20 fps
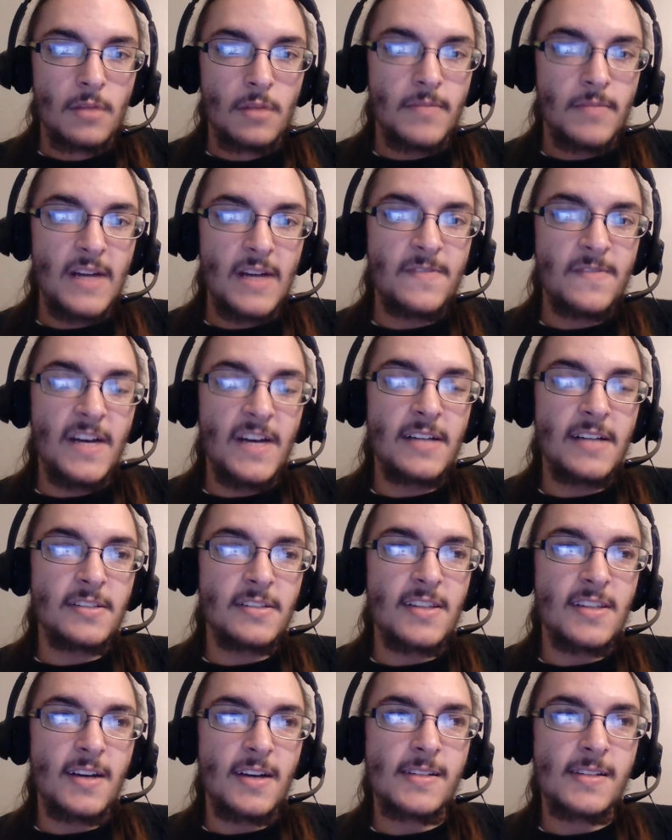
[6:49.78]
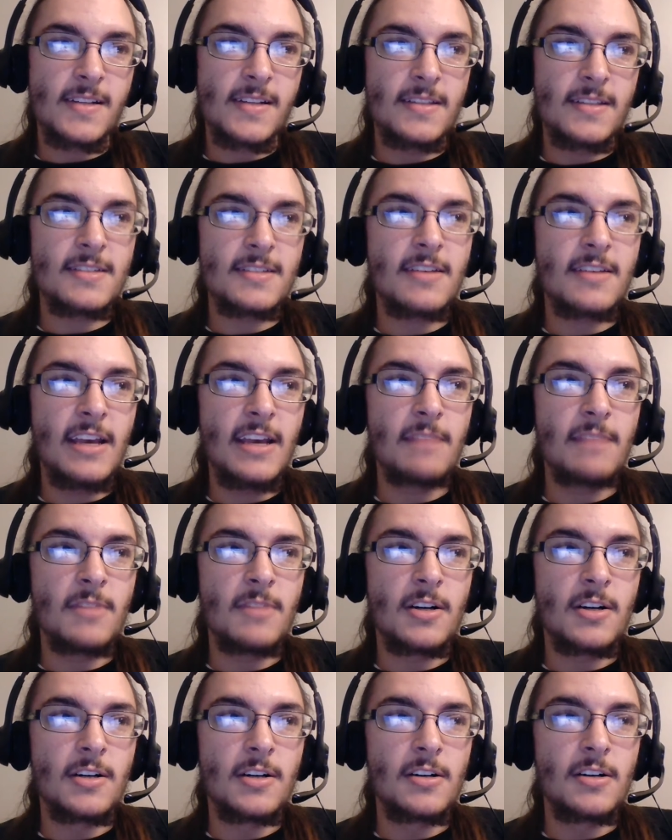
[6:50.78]
My final thoughts on this game
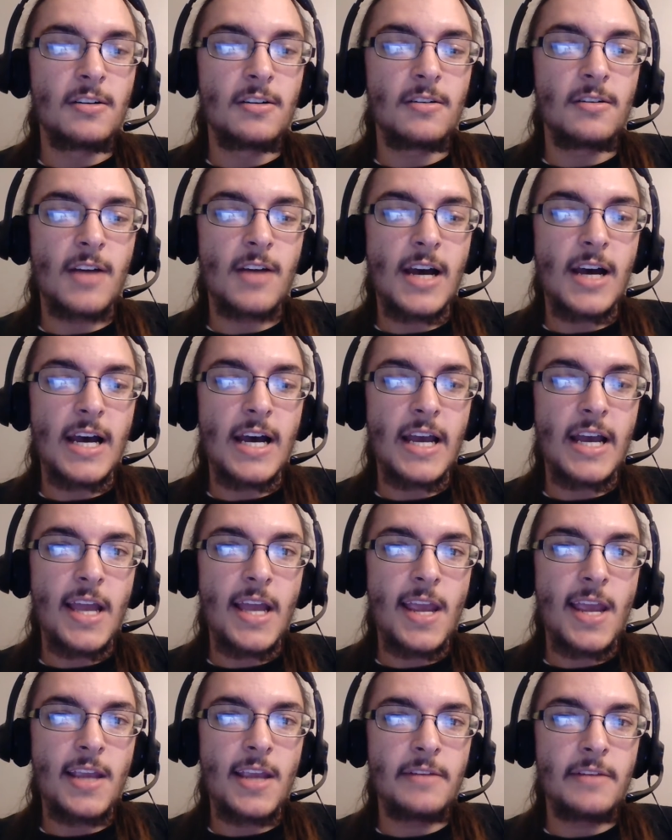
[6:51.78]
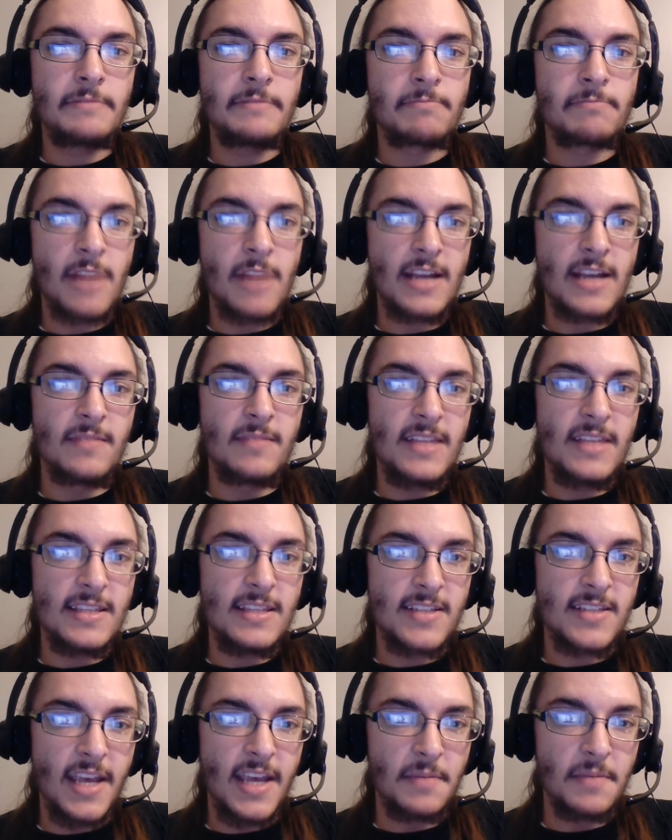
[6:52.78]
are, I recommend
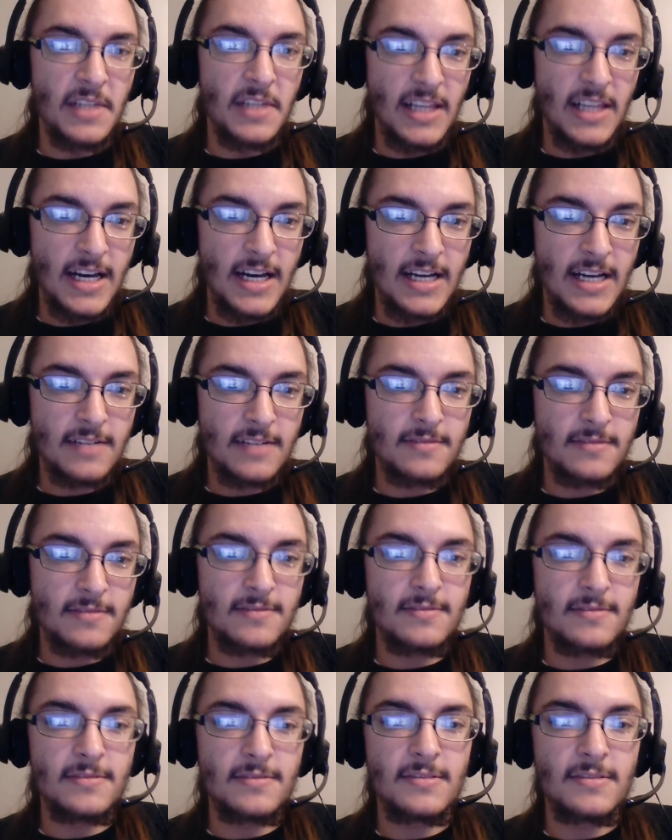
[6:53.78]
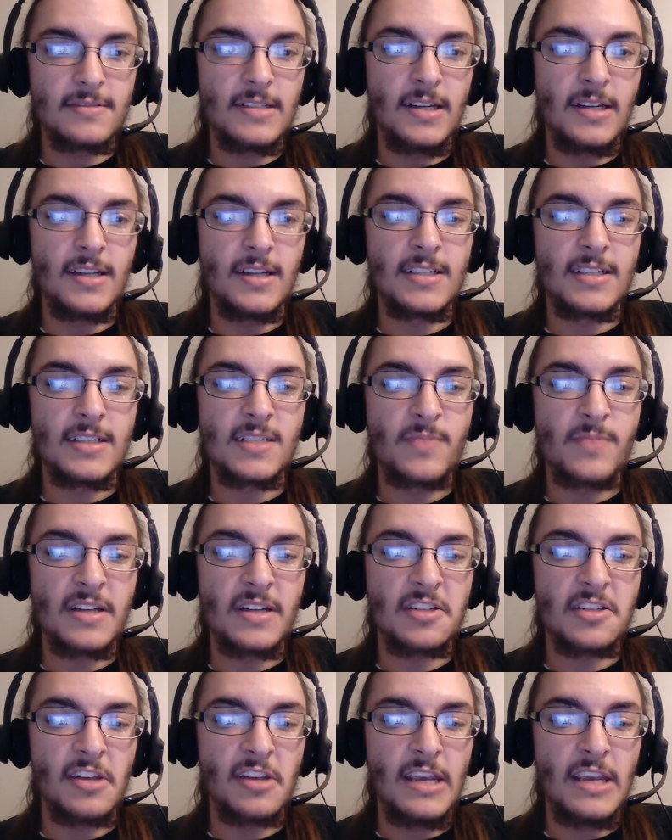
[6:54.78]
this game a lot,
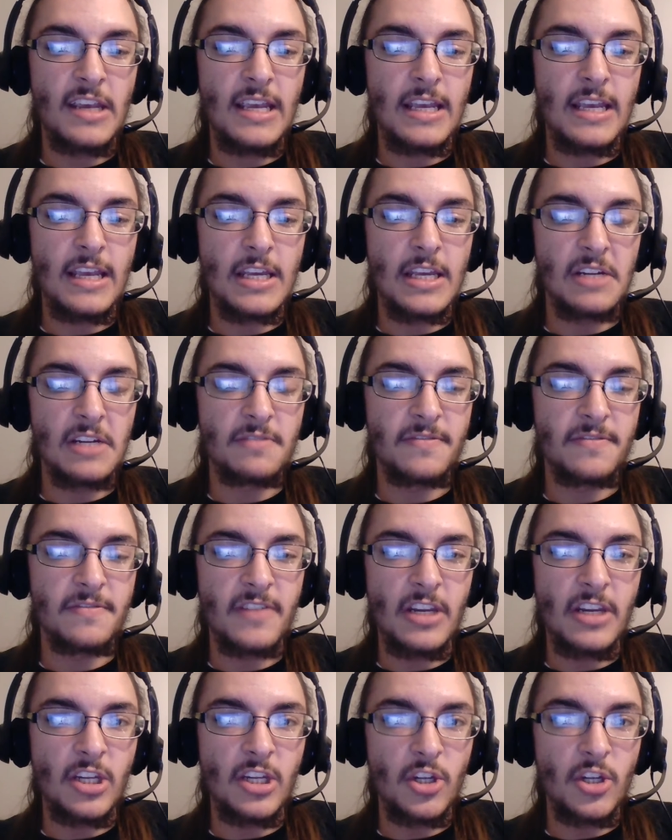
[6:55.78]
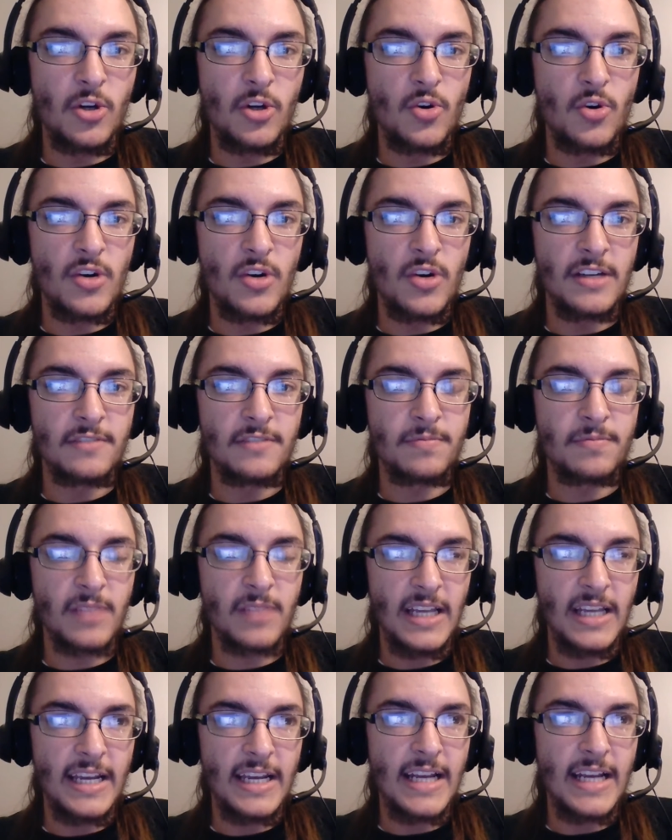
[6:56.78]
especially if you have
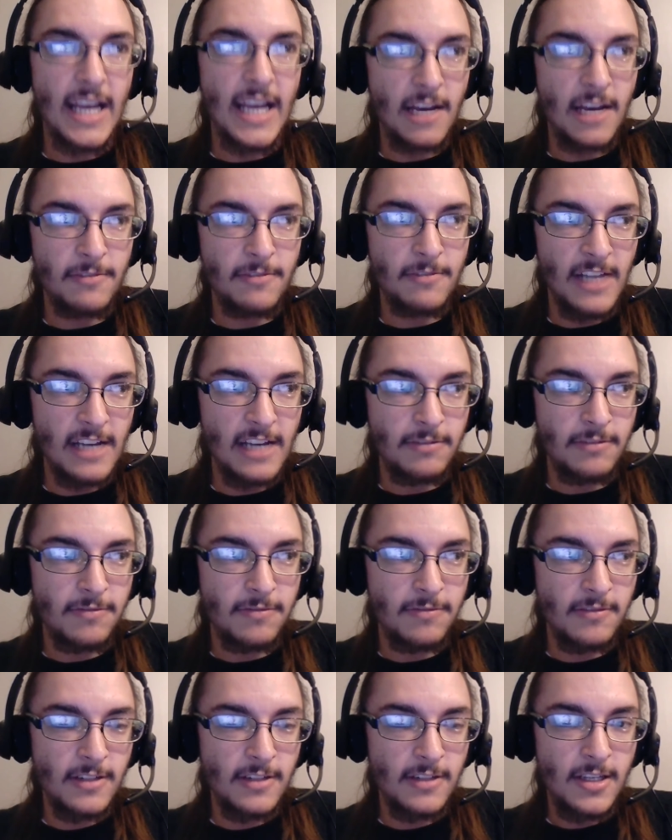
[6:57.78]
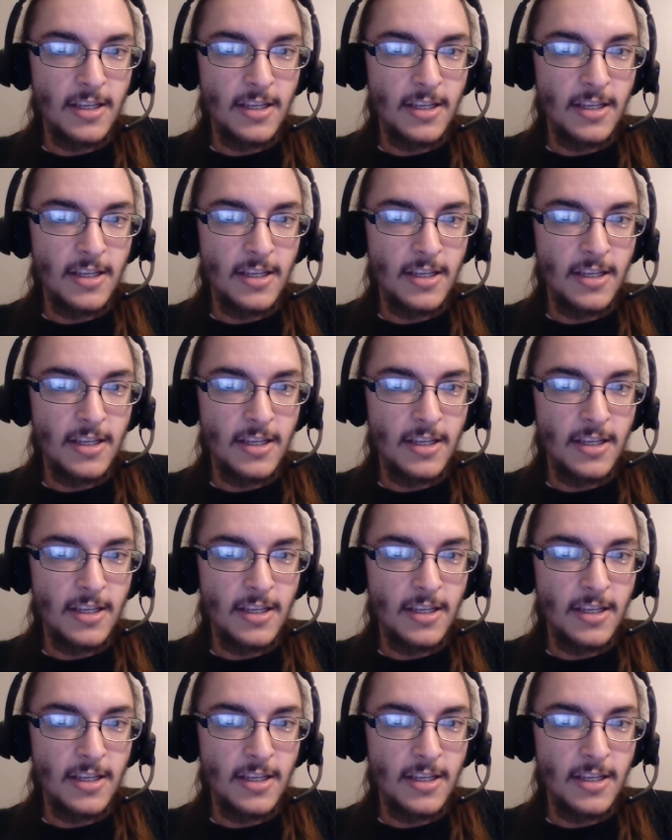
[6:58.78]
played Half-Life.